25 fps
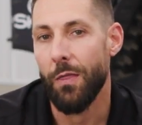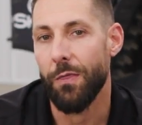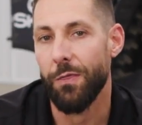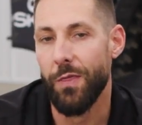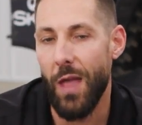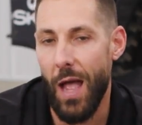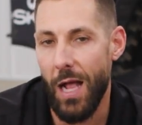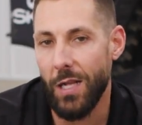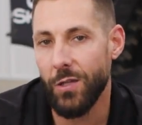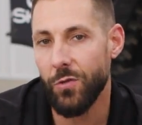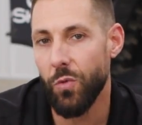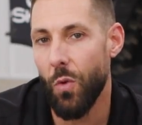
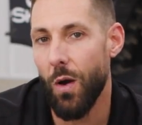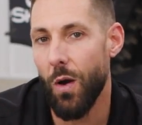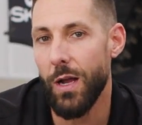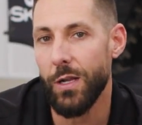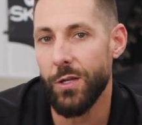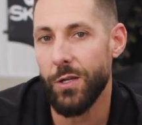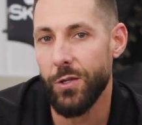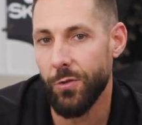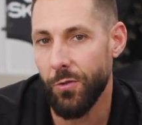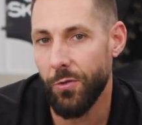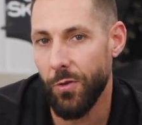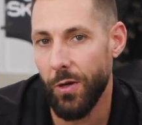That's why
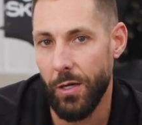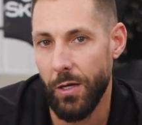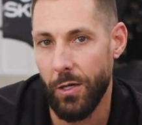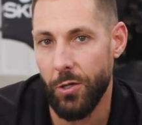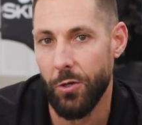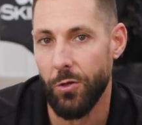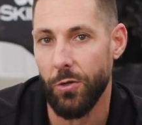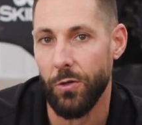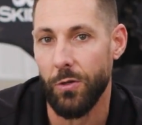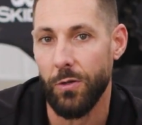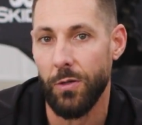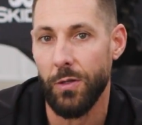it's
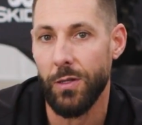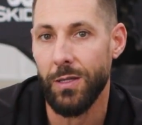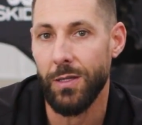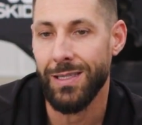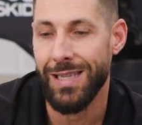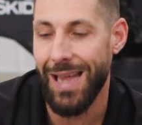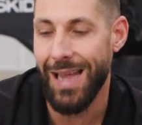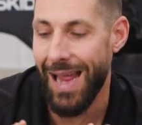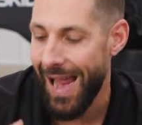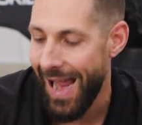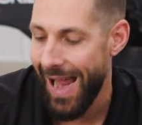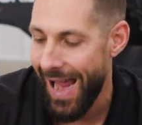critical
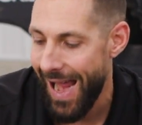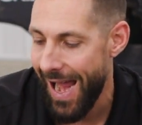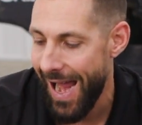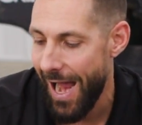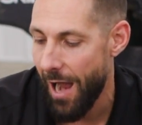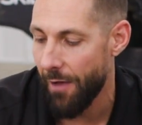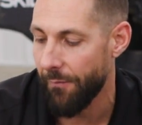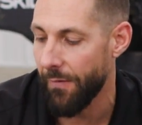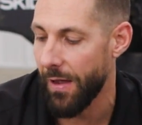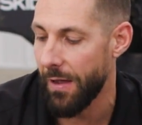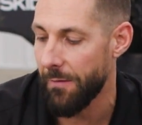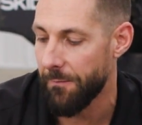to
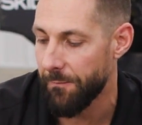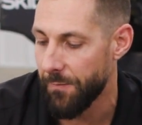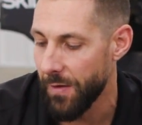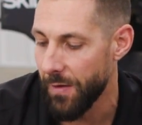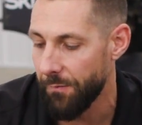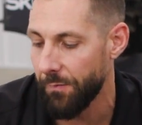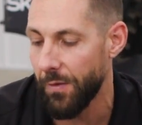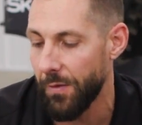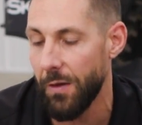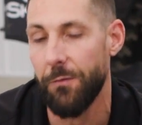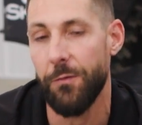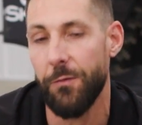have a
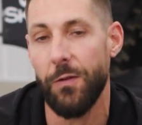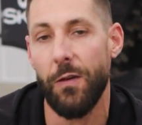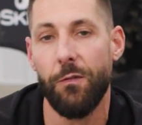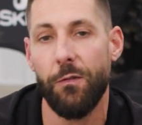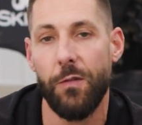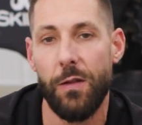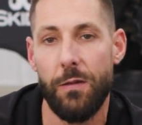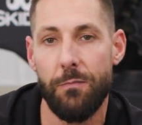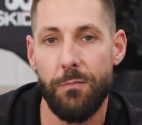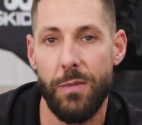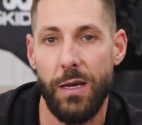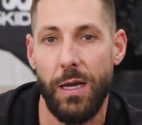
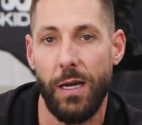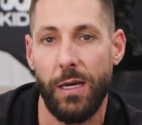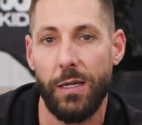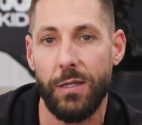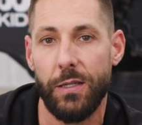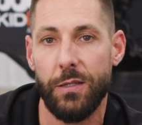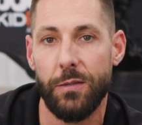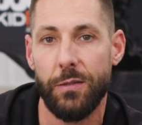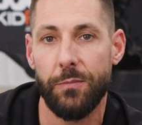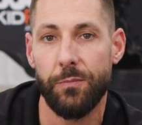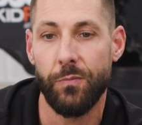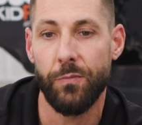50-50
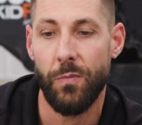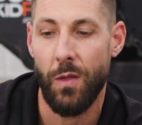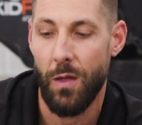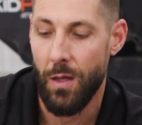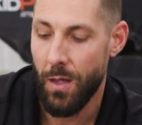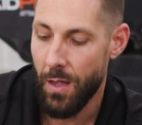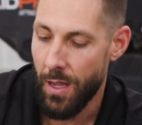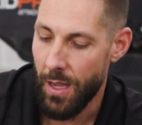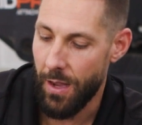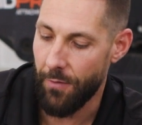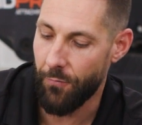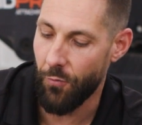mix.
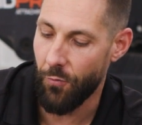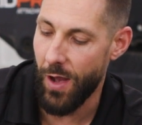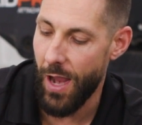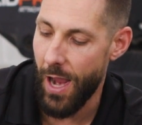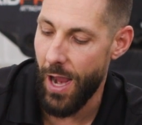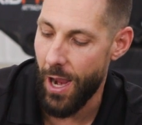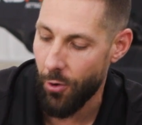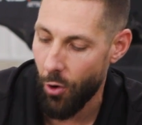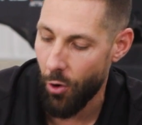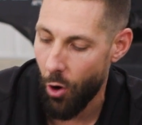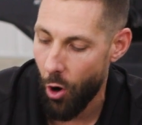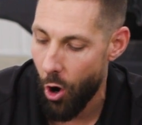If we
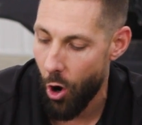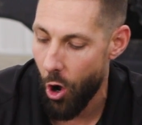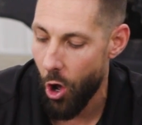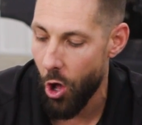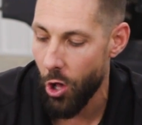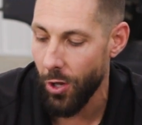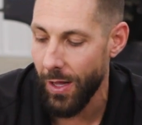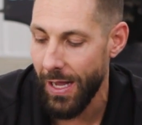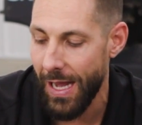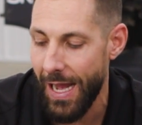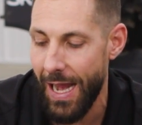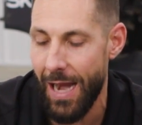had
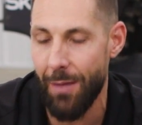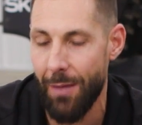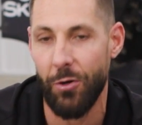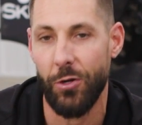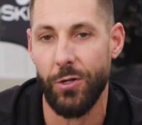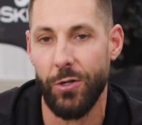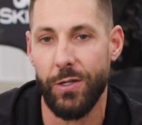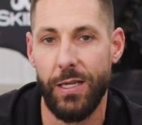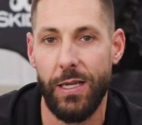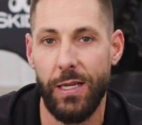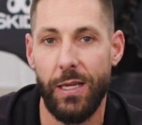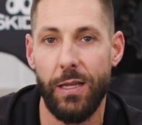all
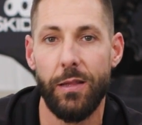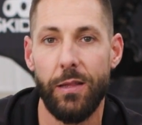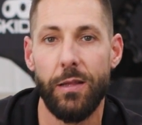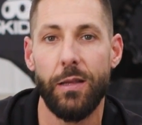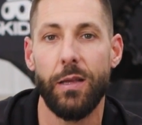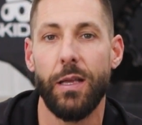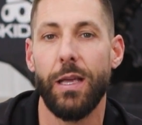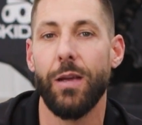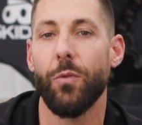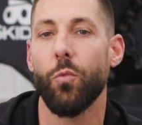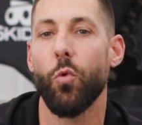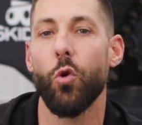hammer teeth,
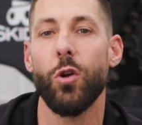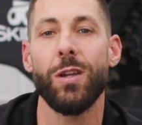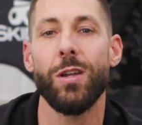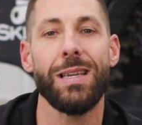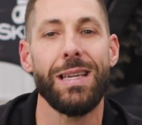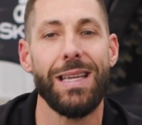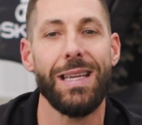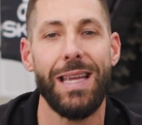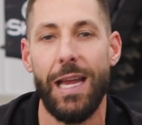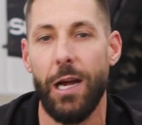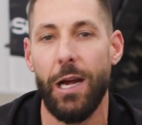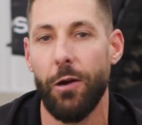it
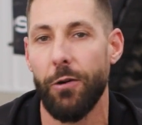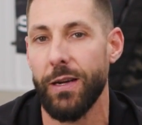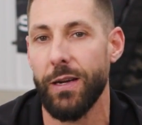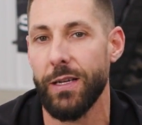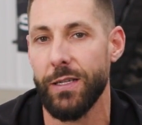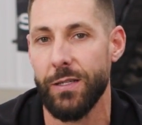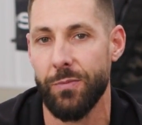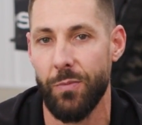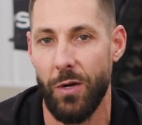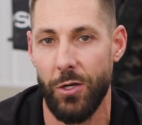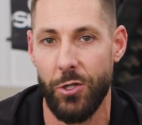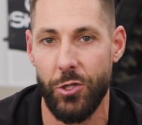wouldn't carry
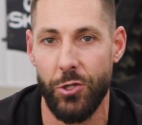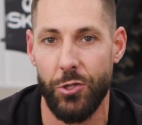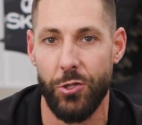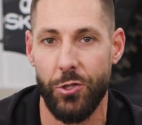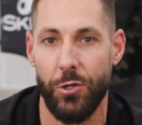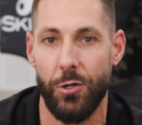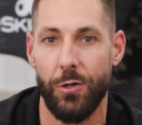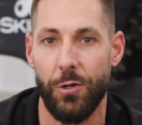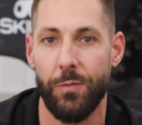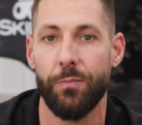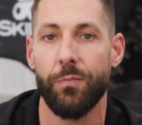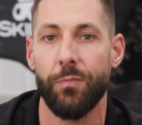as much
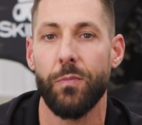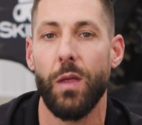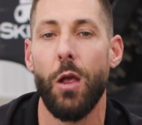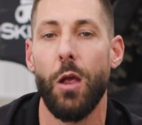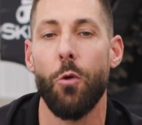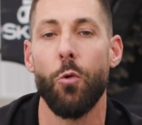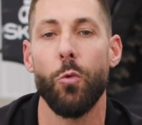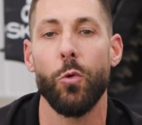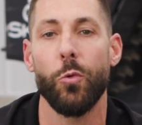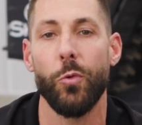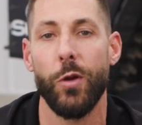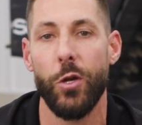dirt and would